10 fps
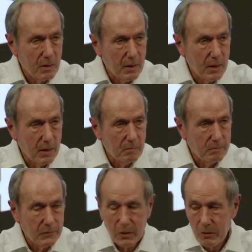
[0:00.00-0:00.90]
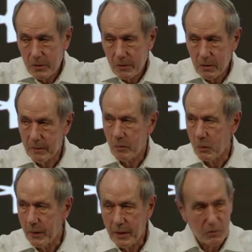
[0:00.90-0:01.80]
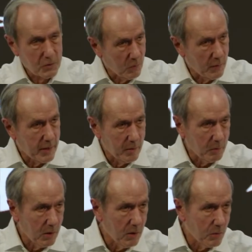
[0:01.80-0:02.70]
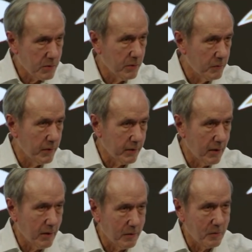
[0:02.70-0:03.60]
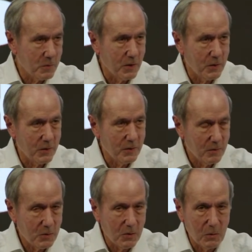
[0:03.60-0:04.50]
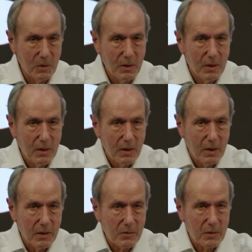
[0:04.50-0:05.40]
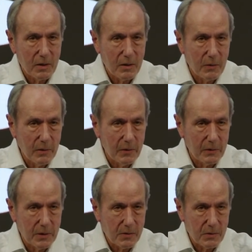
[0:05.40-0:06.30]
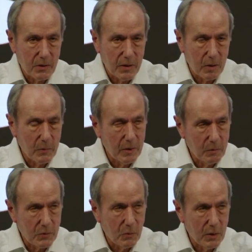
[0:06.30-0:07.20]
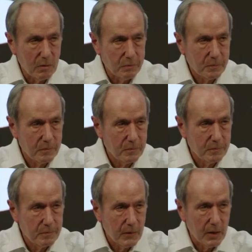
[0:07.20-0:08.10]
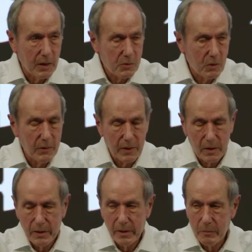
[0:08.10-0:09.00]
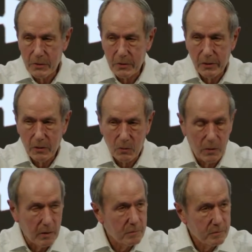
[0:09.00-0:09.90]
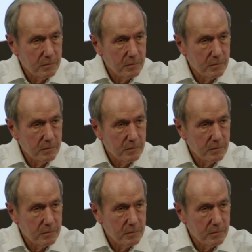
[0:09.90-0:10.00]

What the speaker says: The owners of the Cleveland Browns who let him go still think highly of Sashi. So I think that says a lot about him as well. And I saw that in him as a young lawyer.